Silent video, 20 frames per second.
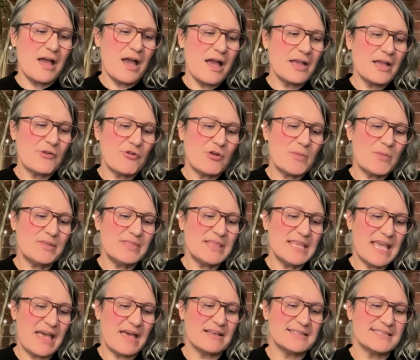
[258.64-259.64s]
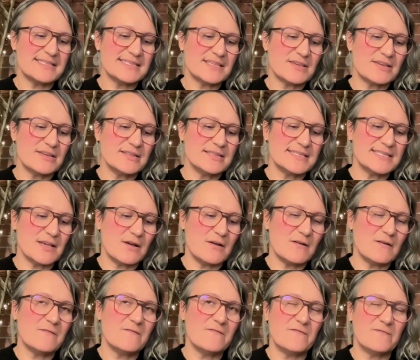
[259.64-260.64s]
I grew up on the outskirts
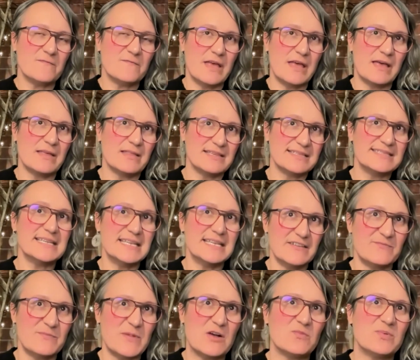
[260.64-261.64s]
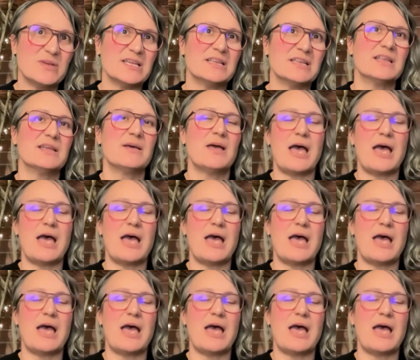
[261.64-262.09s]
of the city of Melbourne,